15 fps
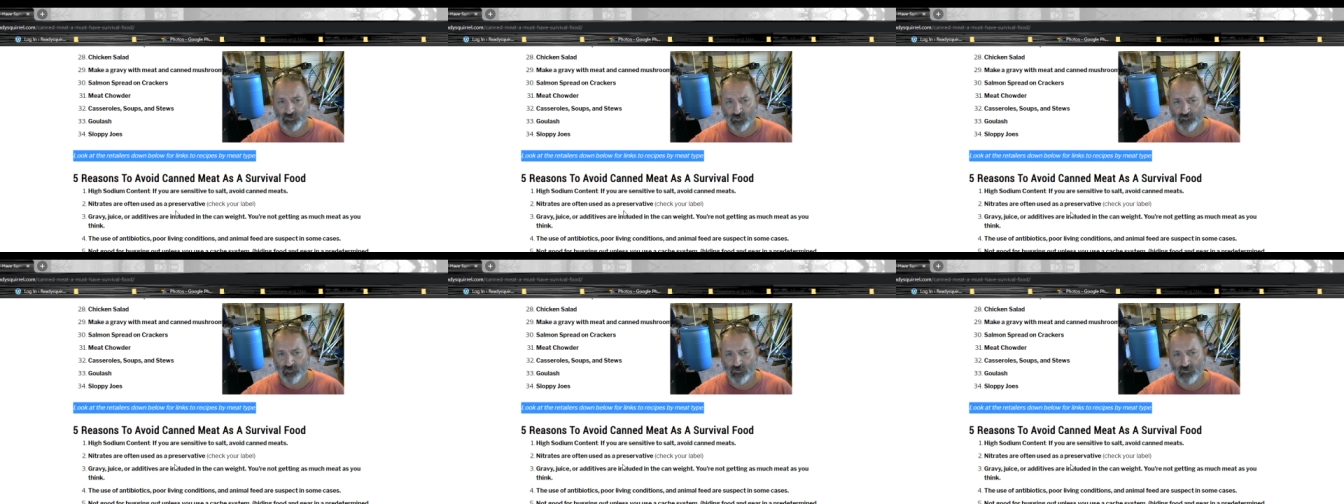
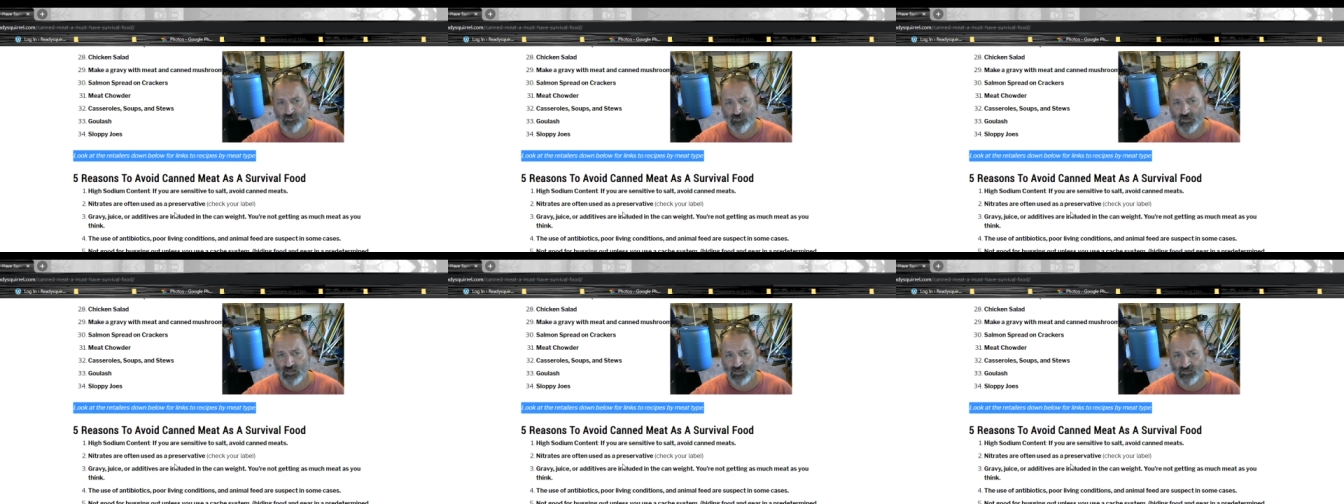So if you're
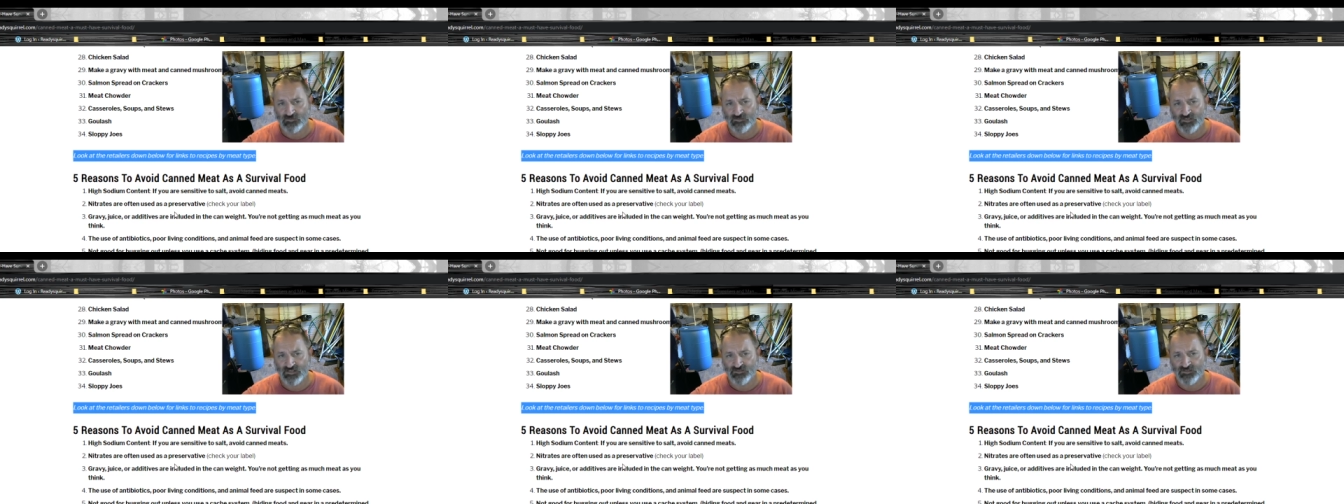uh,
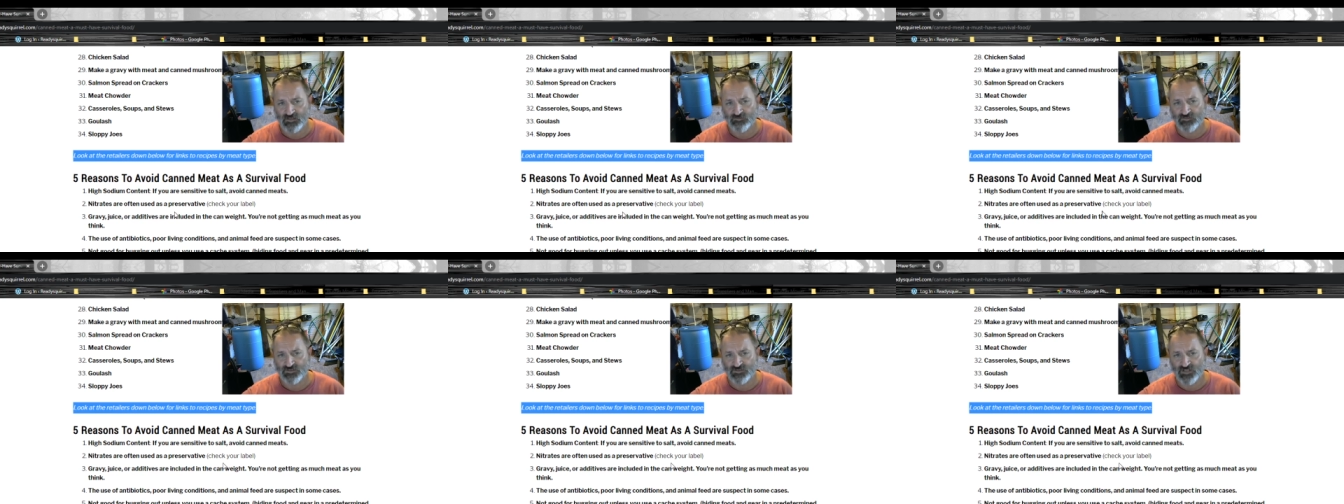
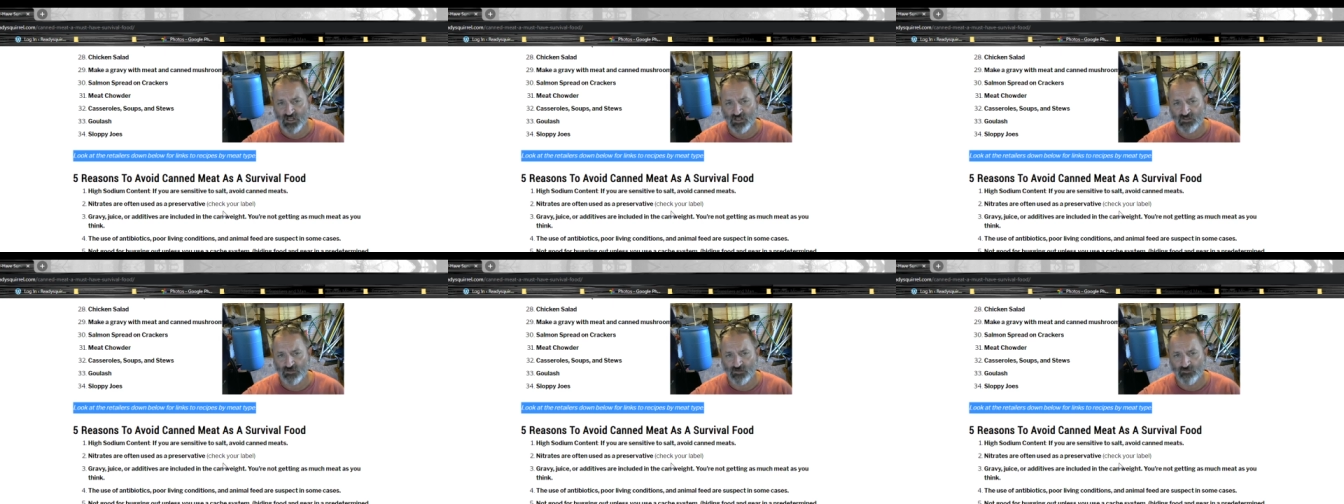sensitive to
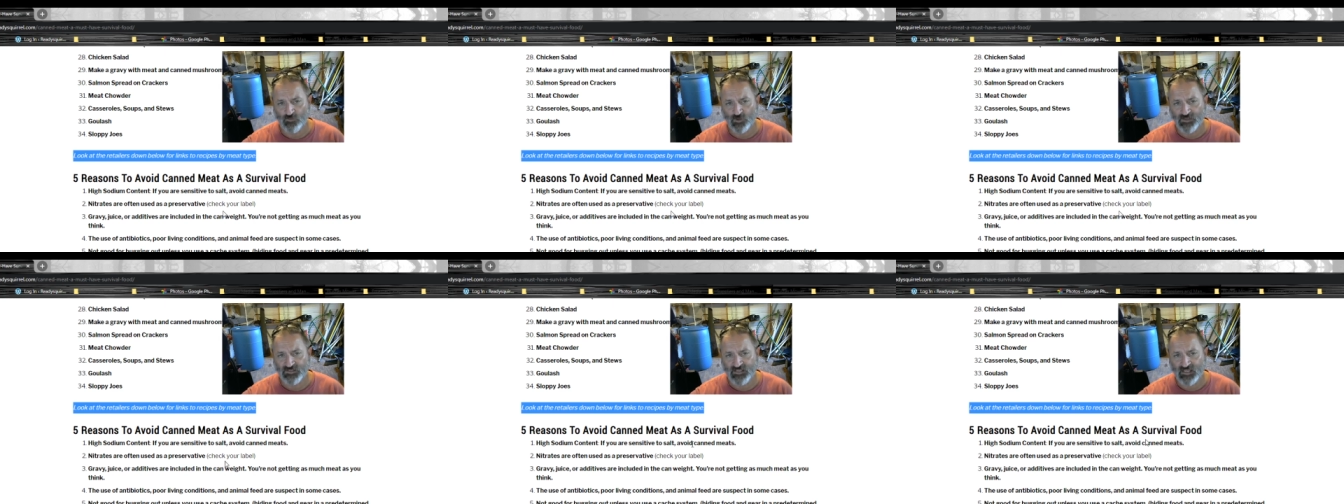salt,
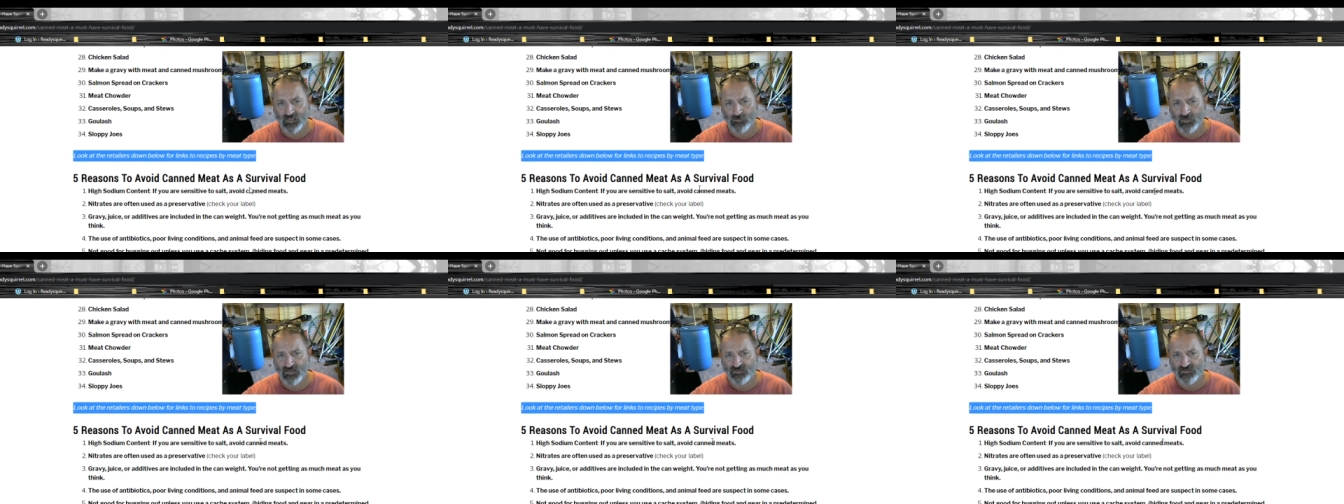avoid
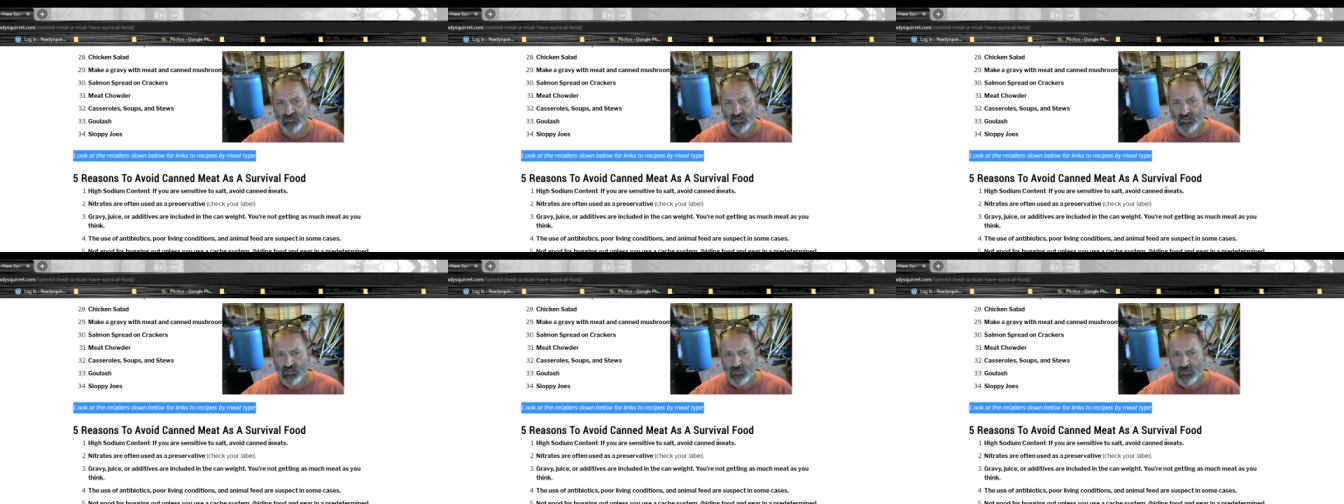canned meats.